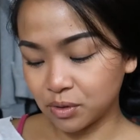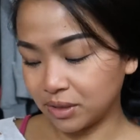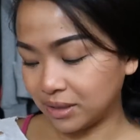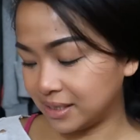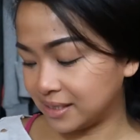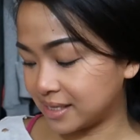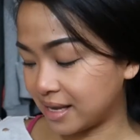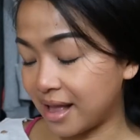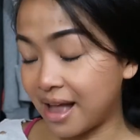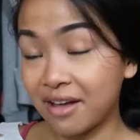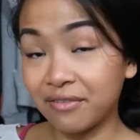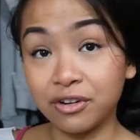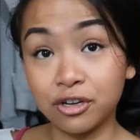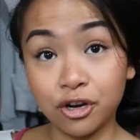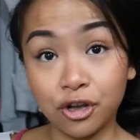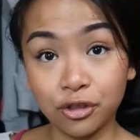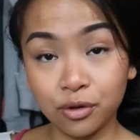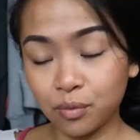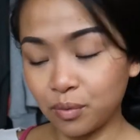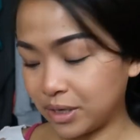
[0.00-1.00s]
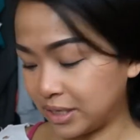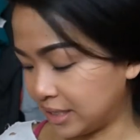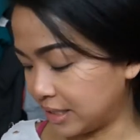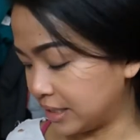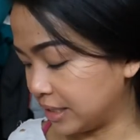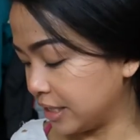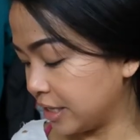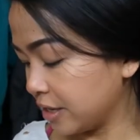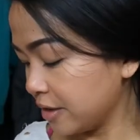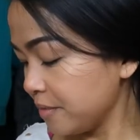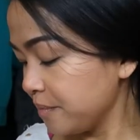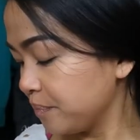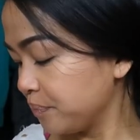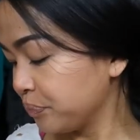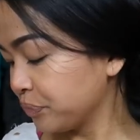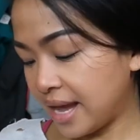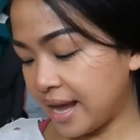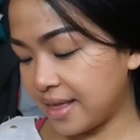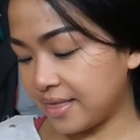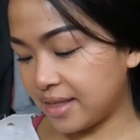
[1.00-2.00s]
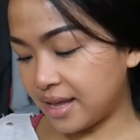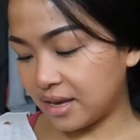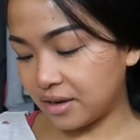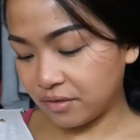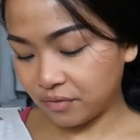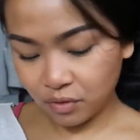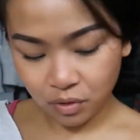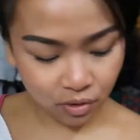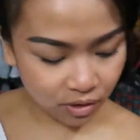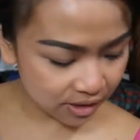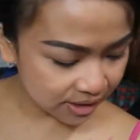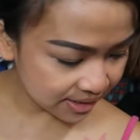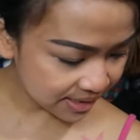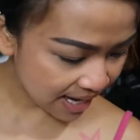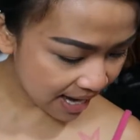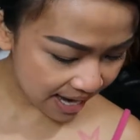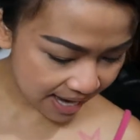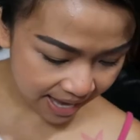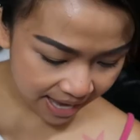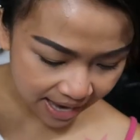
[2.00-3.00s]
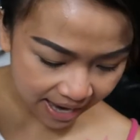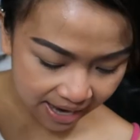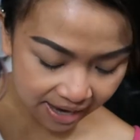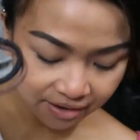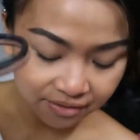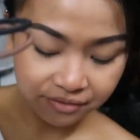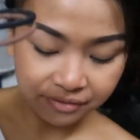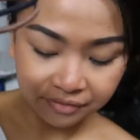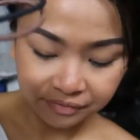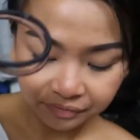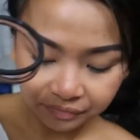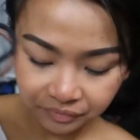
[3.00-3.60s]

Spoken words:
so at least I'll have another one in here. And then of course I have